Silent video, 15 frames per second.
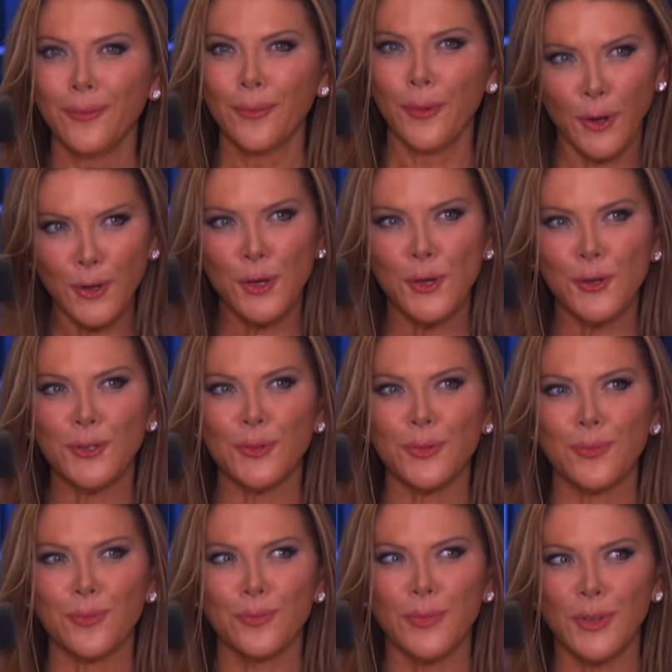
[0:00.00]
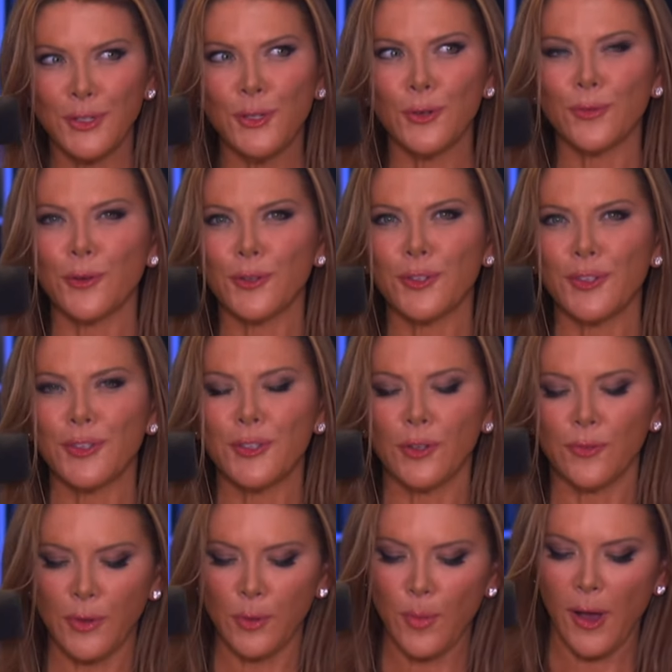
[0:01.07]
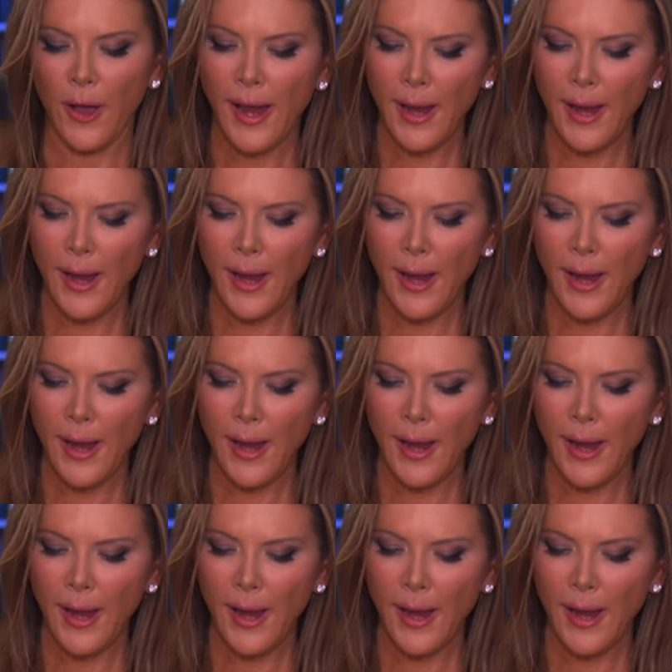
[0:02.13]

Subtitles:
Good news, Miss Universe is still female.